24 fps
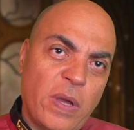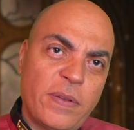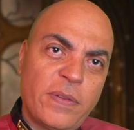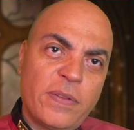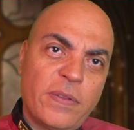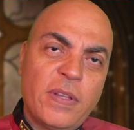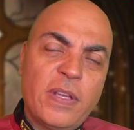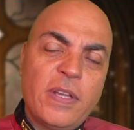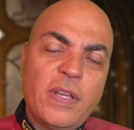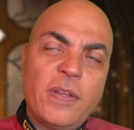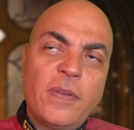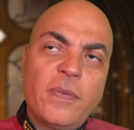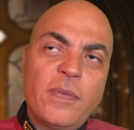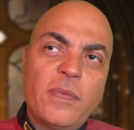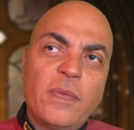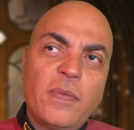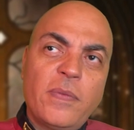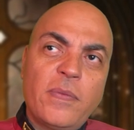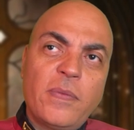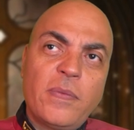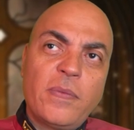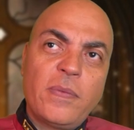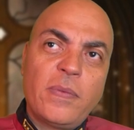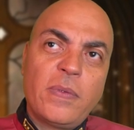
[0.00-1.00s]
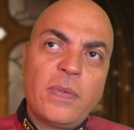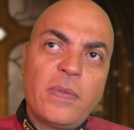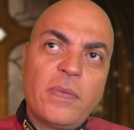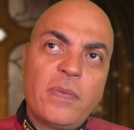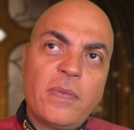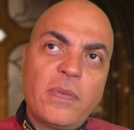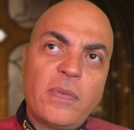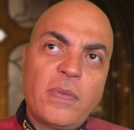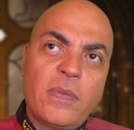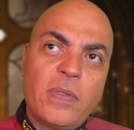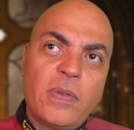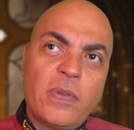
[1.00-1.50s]
and,
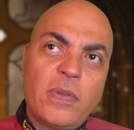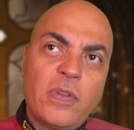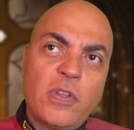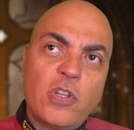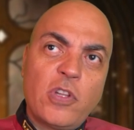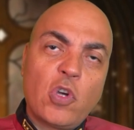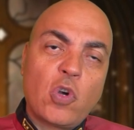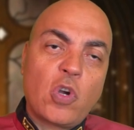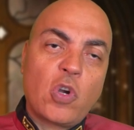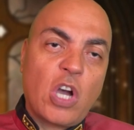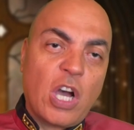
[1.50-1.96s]
you know,